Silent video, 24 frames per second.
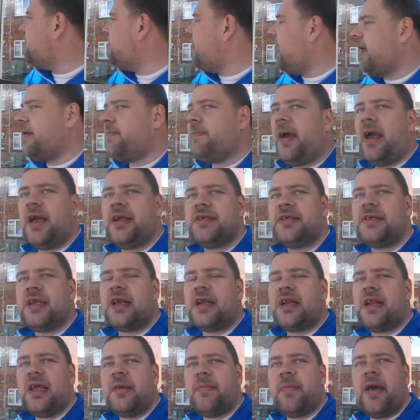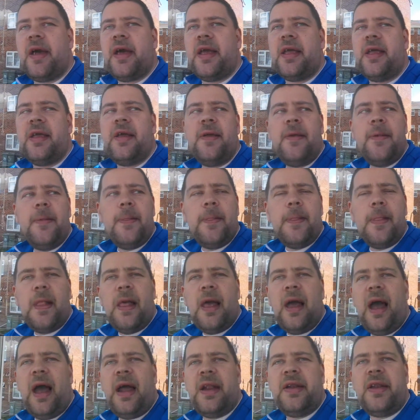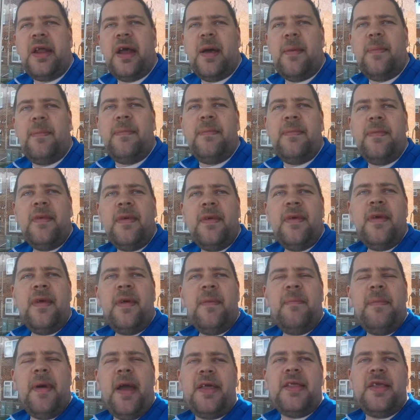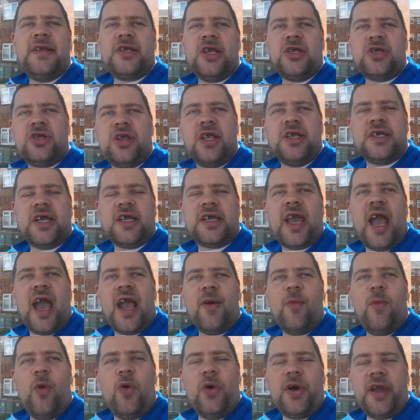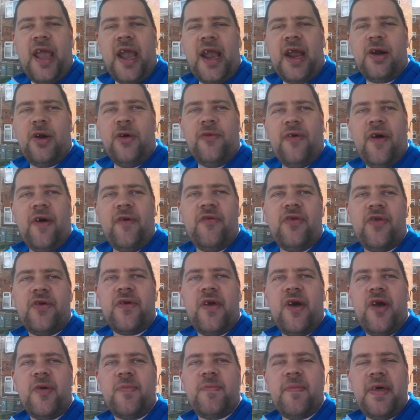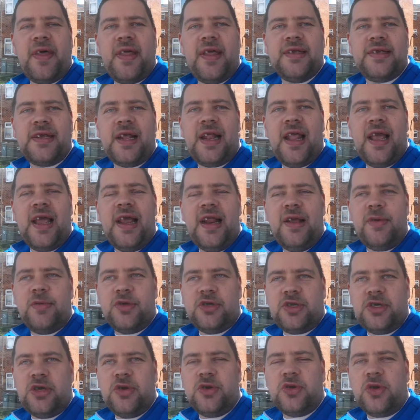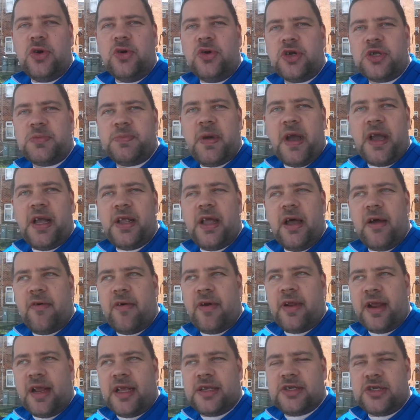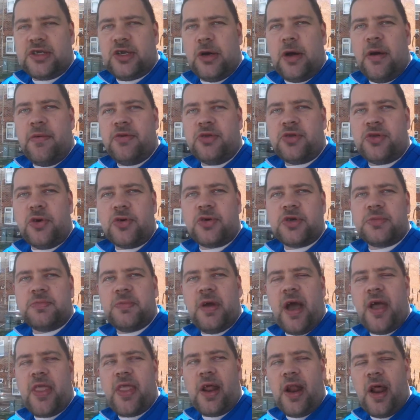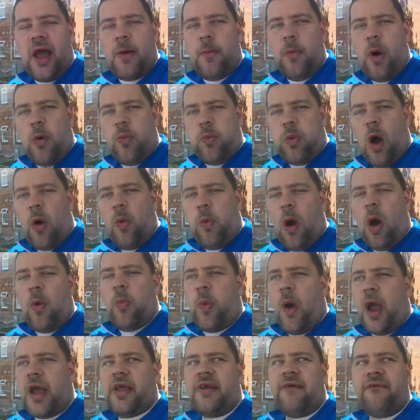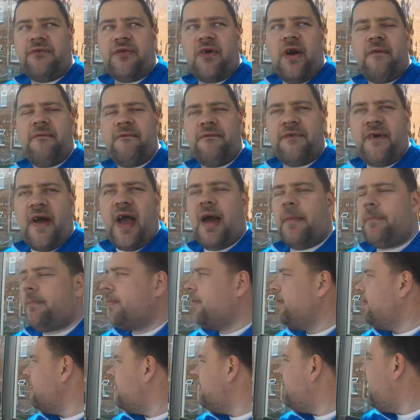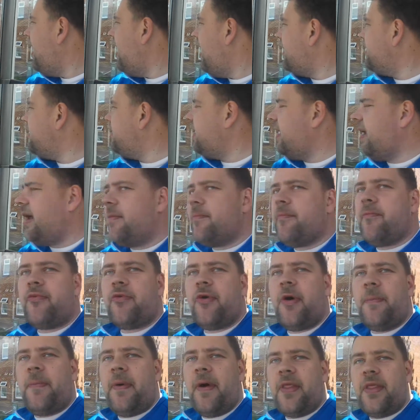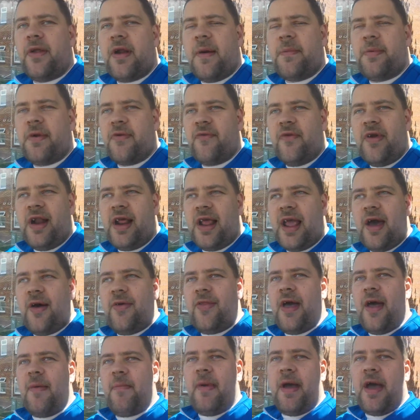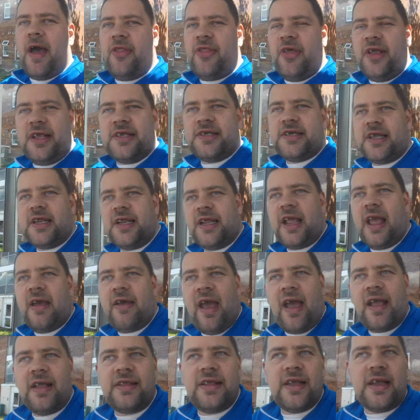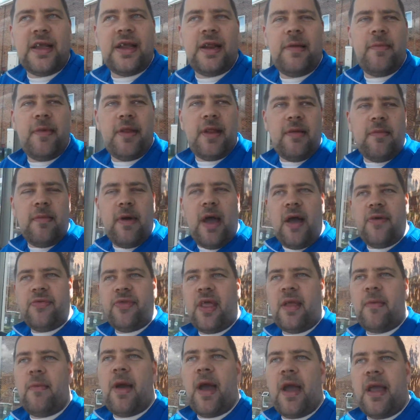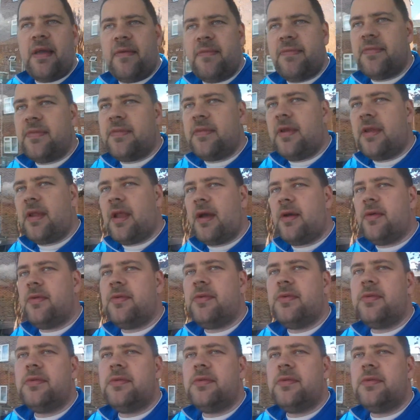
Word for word: mate, basically mate. And um, mate, there's a there's a gang war kicking off over the road mate. There's a lady with two dogs mate, and they're against two other dogs mate, and they're like, whoa, whoa, whoa, where you from fam? And um, proper, they're having it really out there mate. I think it's going to get hectic in a minute. They might, they might even, you know,